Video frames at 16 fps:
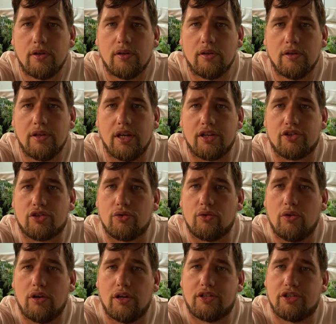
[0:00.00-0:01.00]
Yeah,
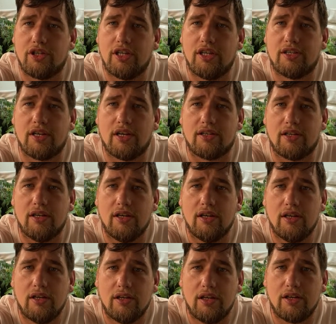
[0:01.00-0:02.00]
Jesus,
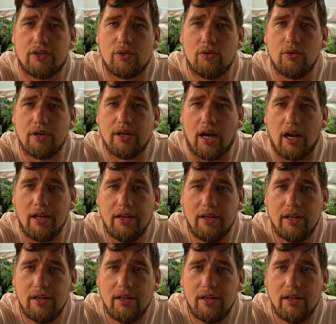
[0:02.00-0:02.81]
you're joking, Alan.